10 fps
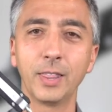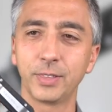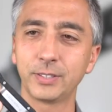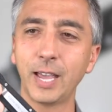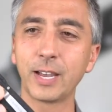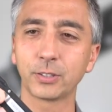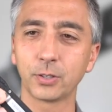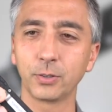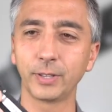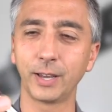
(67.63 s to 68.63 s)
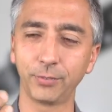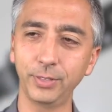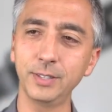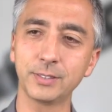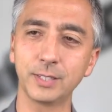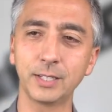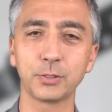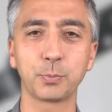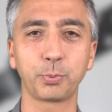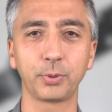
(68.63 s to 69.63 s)
The Tactical Knife. This thing
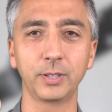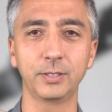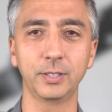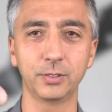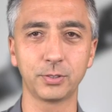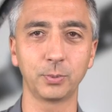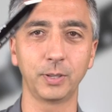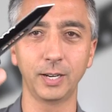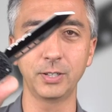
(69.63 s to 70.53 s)
is pretty sweet.